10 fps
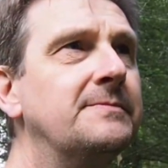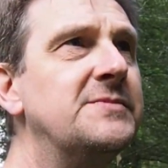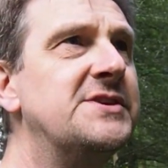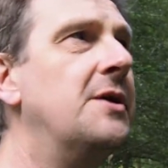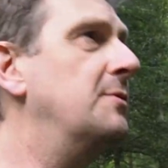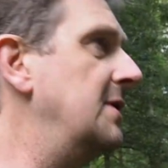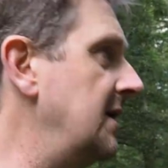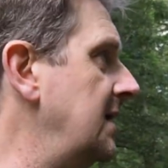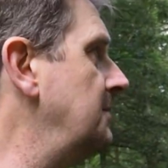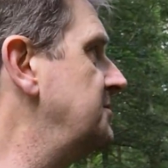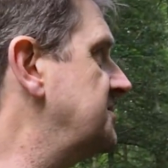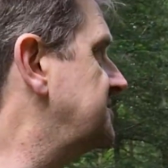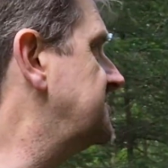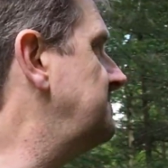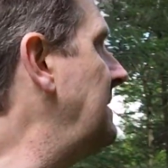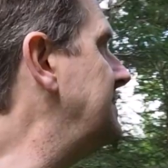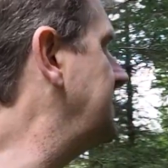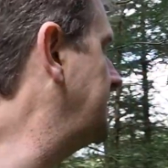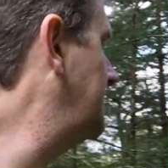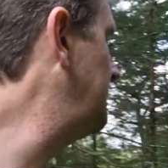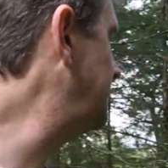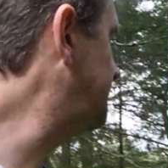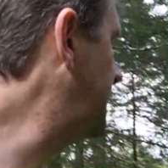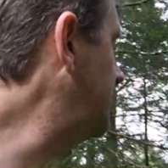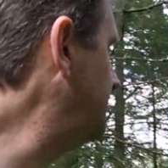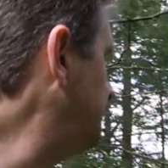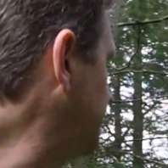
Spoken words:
So just spending a bit of time